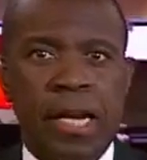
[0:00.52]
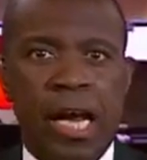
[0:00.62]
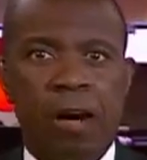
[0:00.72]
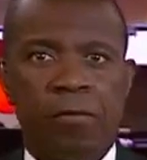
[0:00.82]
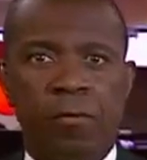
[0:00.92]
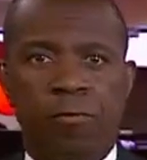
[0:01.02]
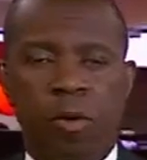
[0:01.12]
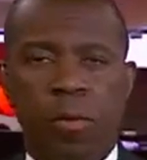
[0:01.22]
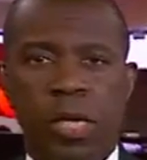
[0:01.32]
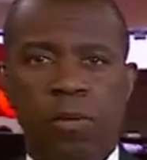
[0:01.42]
Lava
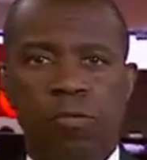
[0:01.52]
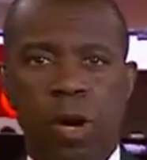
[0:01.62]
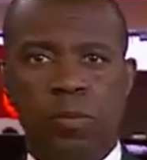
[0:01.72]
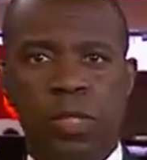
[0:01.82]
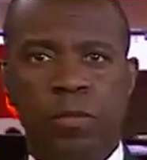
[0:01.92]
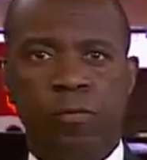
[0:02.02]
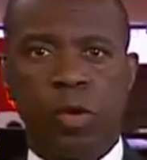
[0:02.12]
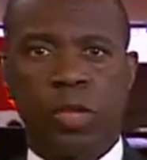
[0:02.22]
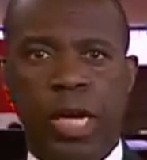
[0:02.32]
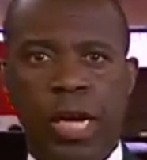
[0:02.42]
from an erupting
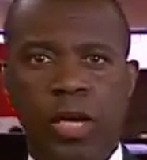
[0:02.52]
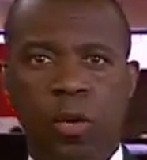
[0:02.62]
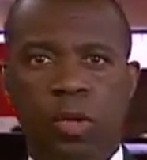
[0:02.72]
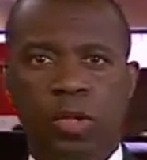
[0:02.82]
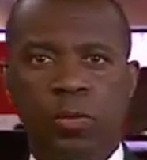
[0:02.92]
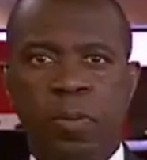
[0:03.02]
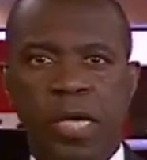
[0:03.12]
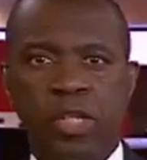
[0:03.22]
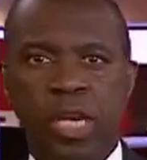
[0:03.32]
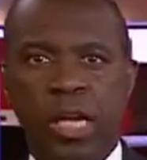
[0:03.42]
volcano on the
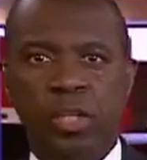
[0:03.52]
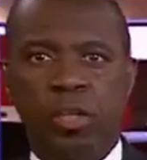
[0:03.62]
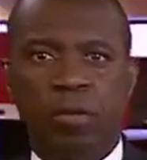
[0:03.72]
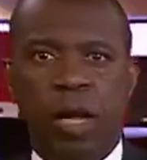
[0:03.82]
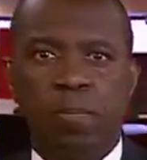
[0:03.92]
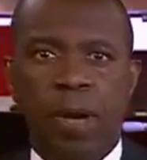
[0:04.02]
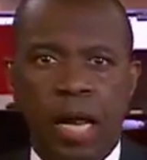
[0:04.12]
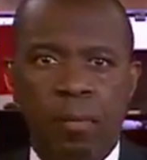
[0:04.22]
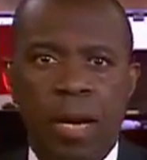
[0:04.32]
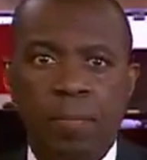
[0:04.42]
Spanish island of La
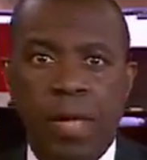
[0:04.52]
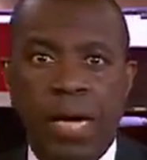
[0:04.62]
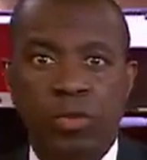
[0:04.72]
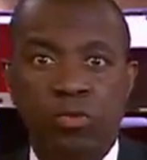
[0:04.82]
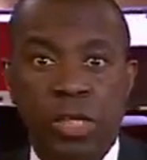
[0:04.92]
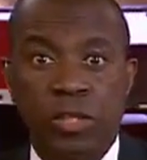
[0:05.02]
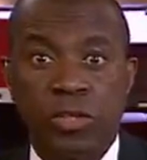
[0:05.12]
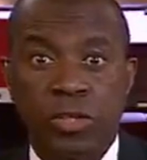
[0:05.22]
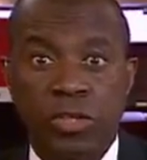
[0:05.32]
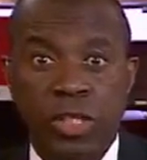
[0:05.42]
Palma has
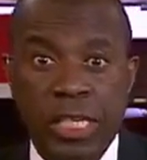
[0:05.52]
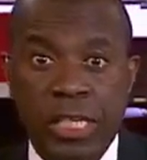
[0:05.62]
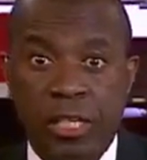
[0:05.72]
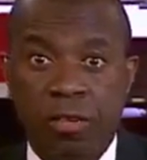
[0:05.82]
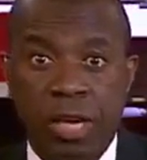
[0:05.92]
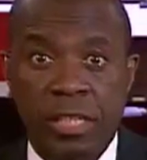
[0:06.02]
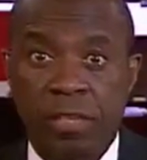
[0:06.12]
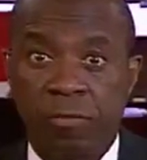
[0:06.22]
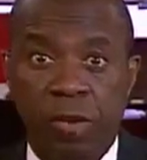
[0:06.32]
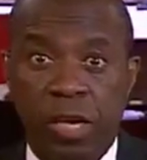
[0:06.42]
reached the sea,
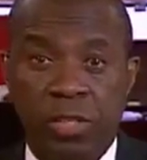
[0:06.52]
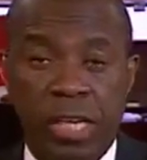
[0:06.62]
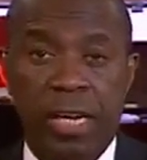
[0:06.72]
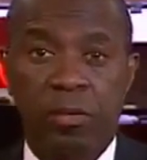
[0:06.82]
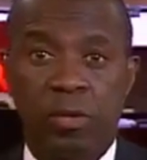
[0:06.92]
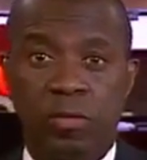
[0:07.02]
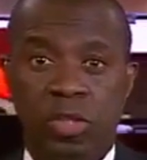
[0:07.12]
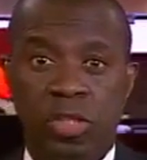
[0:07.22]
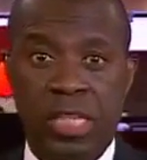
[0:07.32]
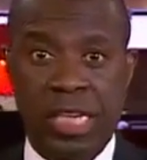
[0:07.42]
creating vast clouds
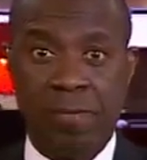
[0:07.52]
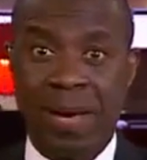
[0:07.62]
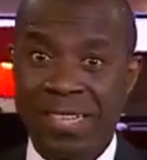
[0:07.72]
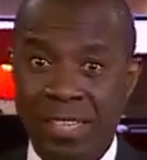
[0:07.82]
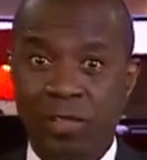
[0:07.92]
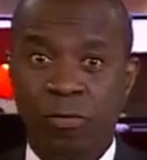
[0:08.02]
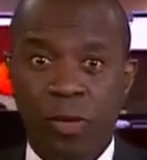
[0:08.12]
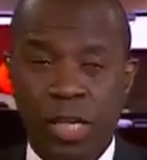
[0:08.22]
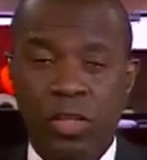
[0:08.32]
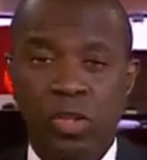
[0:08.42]
of steam and, it's
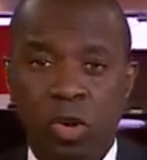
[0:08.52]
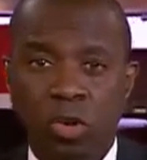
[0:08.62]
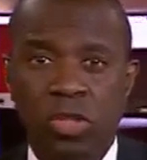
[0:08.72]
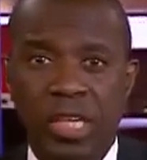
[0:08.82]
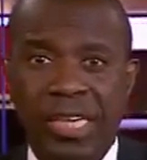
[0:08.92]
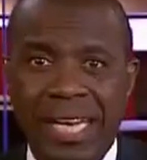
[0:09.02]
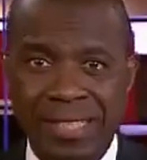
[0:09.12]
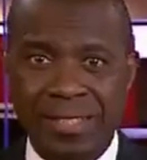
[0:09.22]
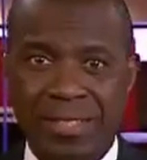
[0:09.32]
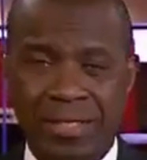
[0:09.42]
feared, toxic
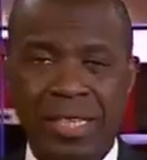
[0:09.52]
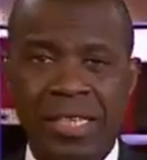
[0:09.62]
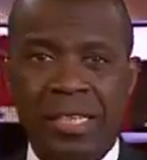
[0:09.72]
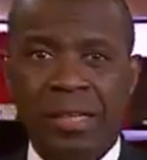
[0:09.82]
gases.